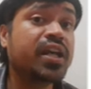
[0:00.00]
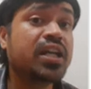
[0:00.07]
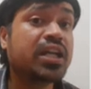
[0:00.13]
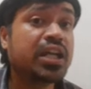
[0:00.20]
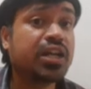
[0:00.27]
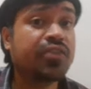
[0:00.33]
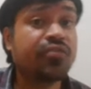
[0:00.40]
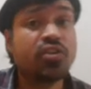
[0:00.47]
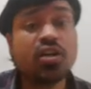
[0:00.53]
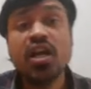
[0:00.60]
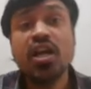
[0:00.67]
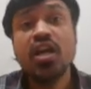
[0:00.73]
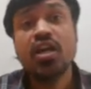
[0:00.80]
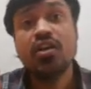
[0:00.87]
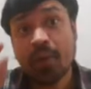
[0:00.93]
keyword
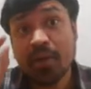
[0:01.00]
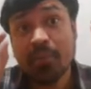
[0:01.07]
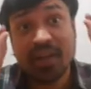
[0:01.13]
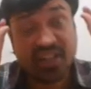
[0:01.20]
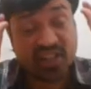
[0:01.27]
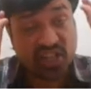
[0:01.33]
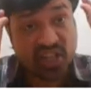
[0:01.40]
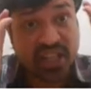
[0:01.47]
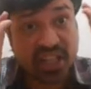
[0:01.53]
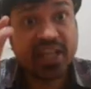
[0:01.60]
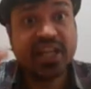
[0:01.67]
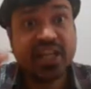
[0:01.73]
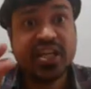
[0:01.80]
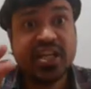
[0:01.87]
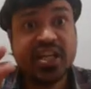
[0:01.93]
by mentioning the
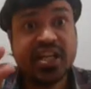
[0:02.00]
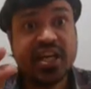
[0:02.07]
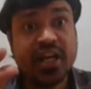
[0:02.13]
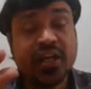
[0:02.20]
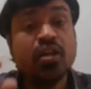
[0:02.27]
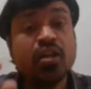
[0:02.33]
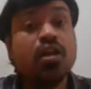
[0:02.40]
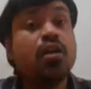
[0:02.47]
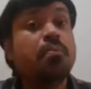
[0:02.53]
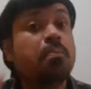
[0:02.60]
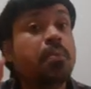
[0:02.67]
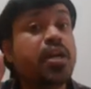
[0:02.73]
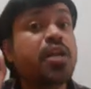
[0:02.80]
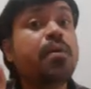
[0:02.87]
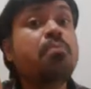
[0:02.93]
year,
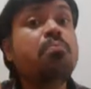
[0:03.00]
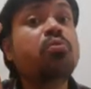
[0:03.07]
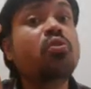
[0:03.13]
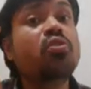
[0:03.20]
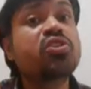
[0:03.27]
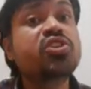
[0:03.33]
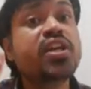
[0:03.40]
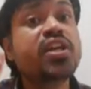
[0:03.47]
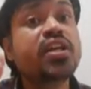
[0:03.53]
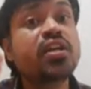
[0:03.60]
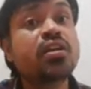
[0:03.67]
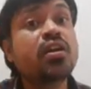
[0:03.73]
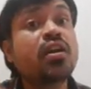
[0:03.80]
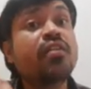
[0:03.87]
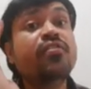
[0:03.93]
minimum posting
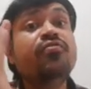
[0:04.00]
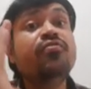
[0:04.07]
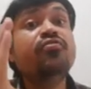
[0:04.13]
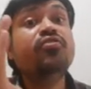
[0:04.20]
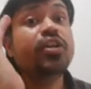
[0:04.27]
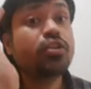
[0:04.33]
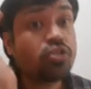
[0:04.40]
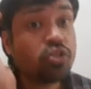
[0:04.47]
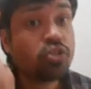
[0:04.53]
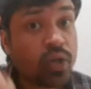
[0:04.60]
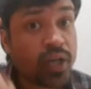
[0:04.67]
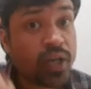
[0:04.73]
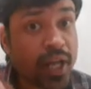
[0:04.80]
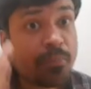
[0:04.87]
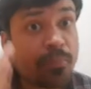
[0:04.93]
15 to
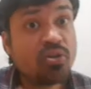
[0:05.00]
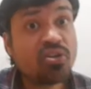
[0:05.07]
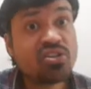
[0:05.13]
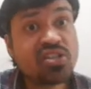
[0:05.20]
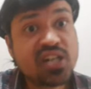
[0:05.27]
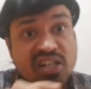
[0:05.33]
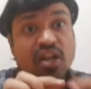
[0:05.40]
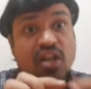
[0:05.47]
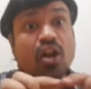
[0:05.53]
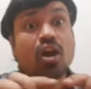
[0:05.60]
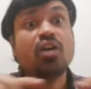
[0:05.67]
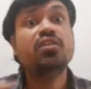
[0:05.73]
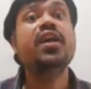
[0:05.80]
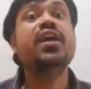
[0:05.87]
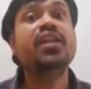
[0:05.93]
20 posts as a long
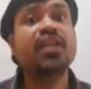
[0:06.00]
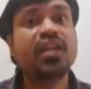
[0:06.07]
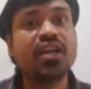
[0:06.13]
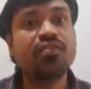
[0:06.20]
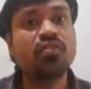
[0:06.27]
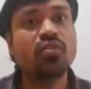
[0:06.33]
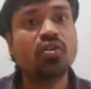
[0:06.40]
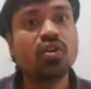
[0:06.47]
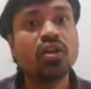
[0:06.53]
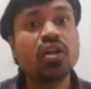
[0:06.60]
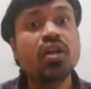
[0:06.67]
tail keyword.